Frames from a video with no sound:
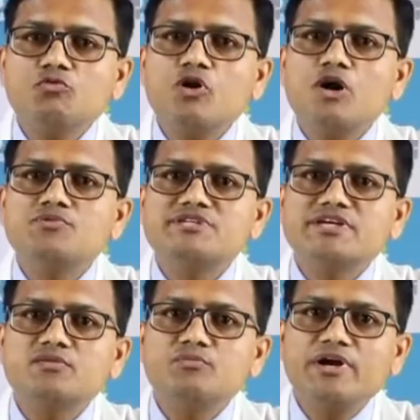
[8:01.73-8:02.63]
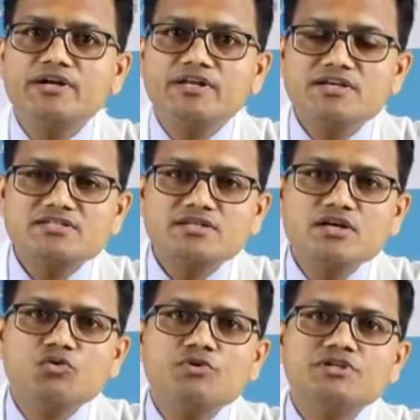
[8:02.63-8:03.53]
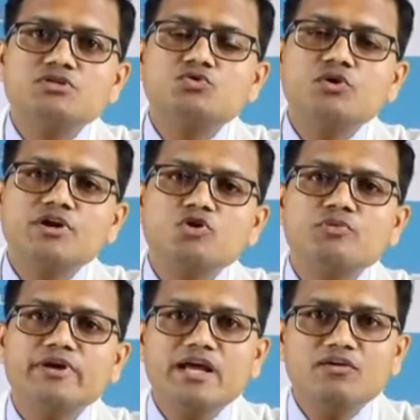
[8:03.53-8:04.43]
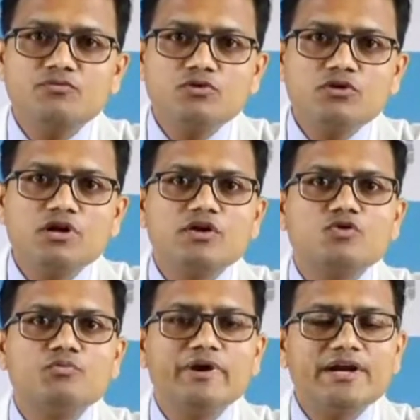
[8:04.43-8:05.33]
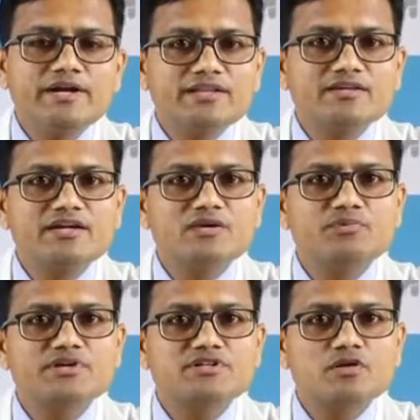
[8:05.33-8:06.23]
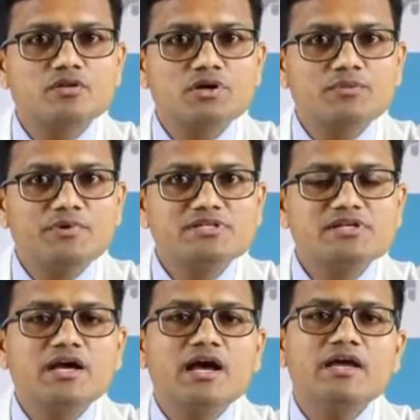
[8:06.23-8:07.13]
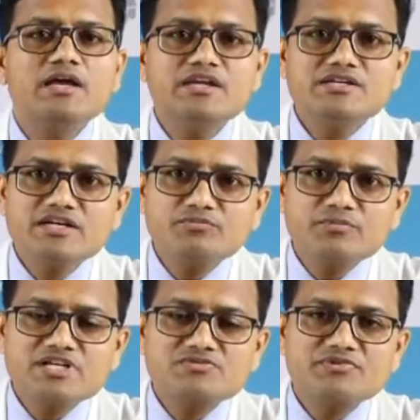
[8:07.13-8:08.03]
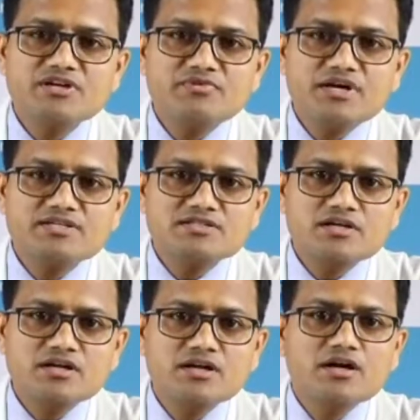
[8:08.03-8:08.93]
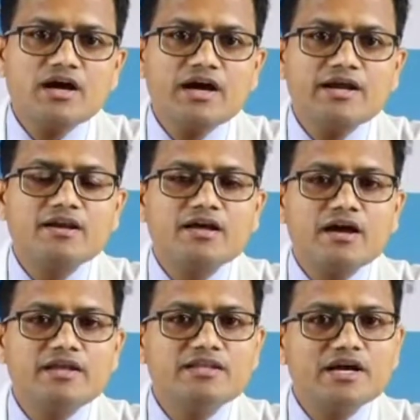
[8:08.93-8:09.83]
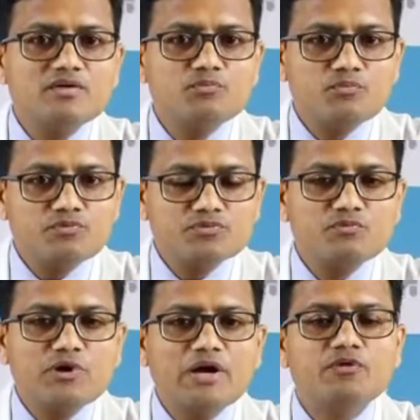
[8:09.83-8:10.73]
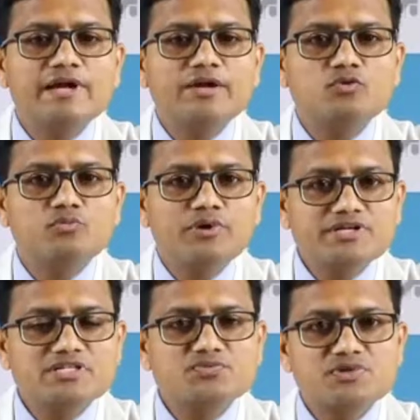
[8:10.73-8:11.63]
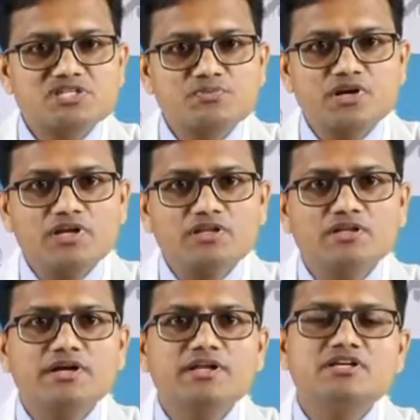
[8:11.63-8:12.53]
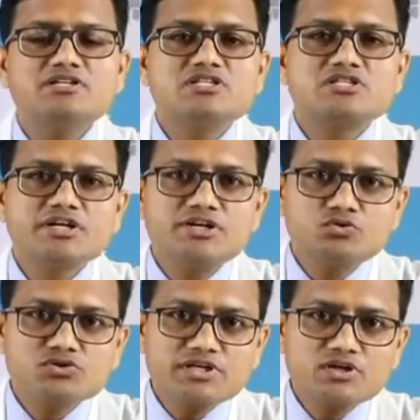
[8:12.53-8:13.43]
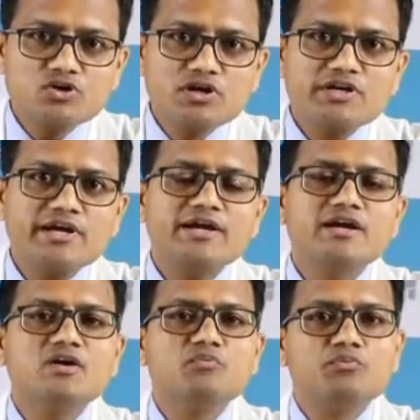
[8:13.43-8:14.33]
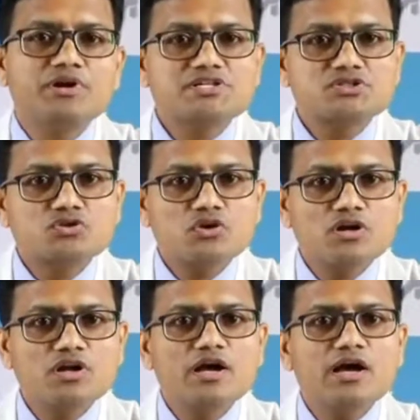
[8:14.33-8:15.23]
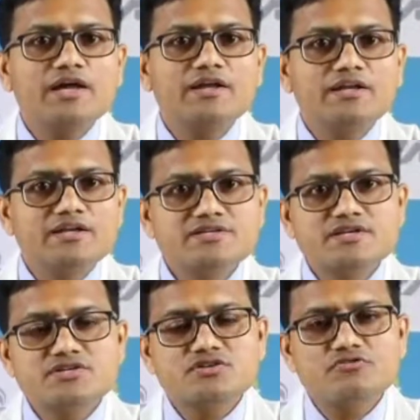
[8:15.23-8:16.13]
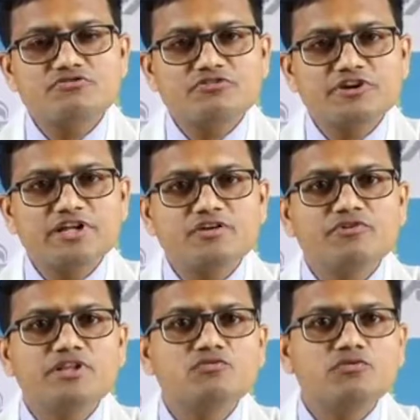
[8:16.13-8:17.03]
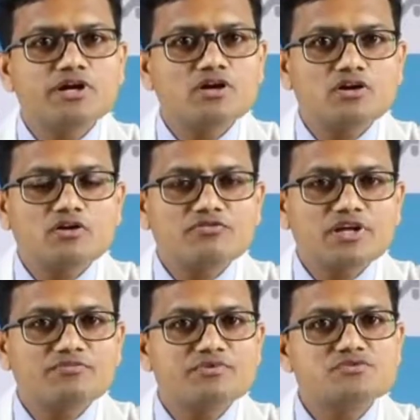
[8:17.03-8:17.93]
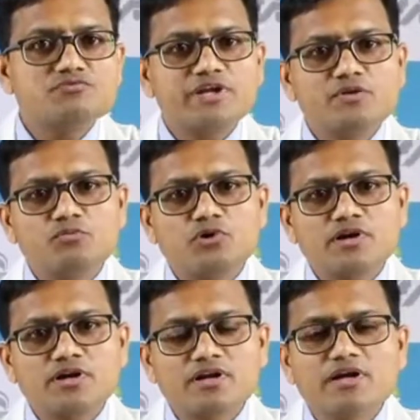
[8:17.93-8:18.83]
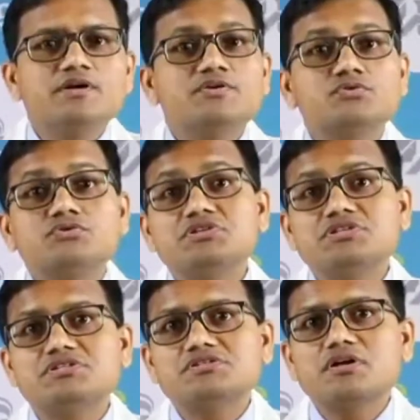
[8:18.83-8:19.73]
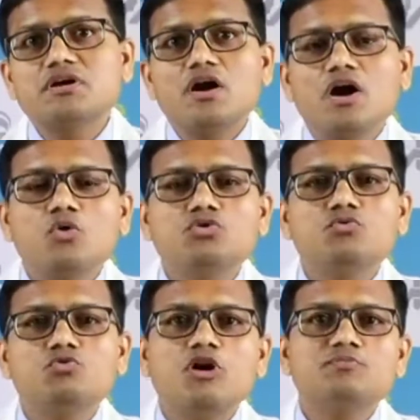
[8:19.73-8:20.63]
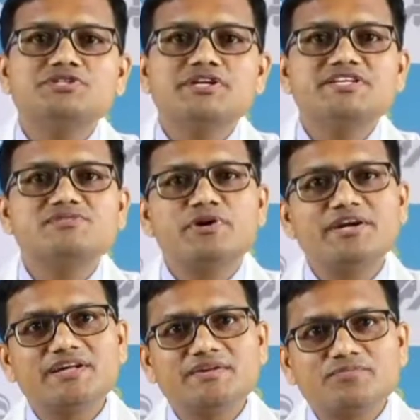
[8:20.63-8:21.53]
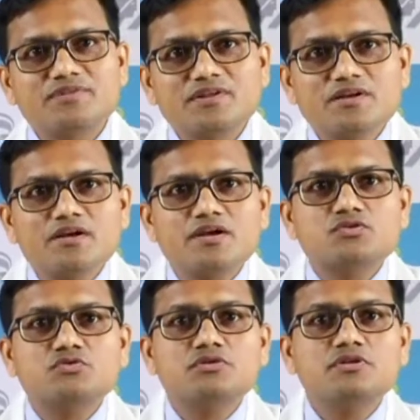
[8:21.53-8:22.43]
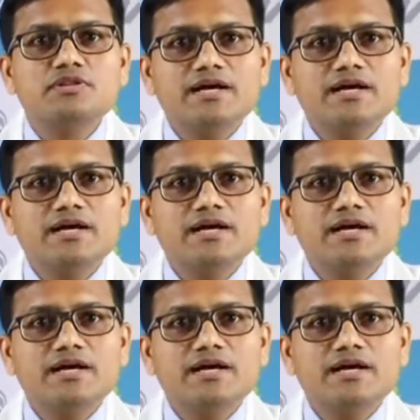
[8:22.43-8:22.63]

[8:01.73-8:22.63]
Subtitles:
So this is a warm chain maintenance which is going to be helpful to maintain the temperature of the babies, initiate breastfeeding faster, and in that I would like to mention specifically the initial skin to skin contact, breast call, and initiation of feeding within 1 hour of life is very important. So this is how the warm chain is maintained.